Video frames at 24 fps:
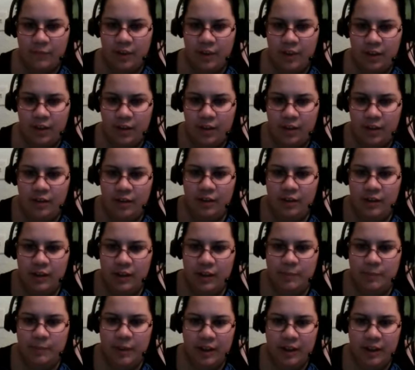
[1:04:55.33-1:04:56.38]
and
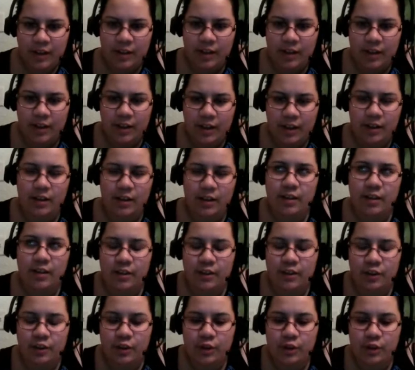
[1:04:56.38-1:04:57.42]
inspecting
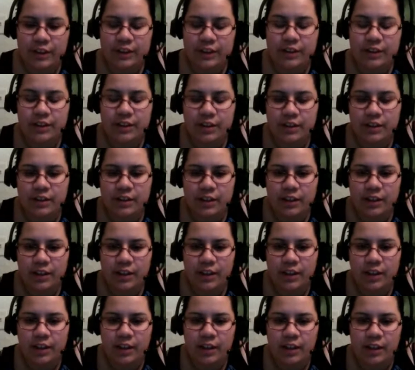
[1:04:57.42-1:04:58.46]
the trees to see
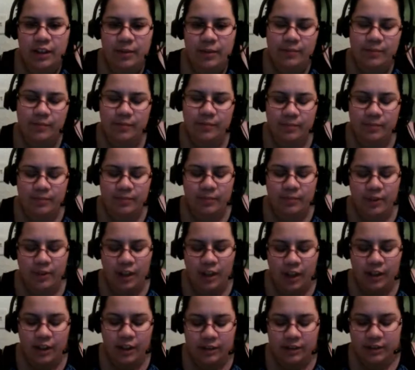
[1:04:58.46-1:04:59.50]
the
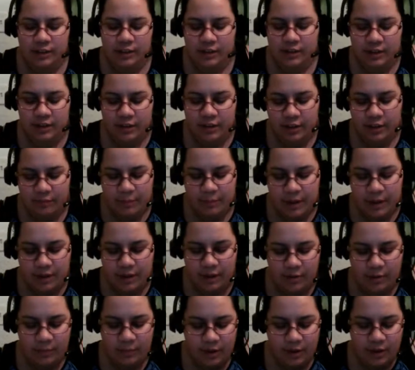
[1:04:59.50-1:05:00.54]
cuts that have been
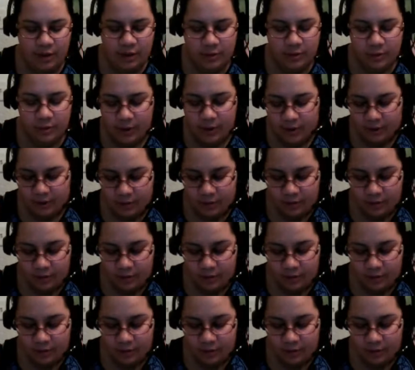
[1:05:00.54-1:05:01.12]
done with a sword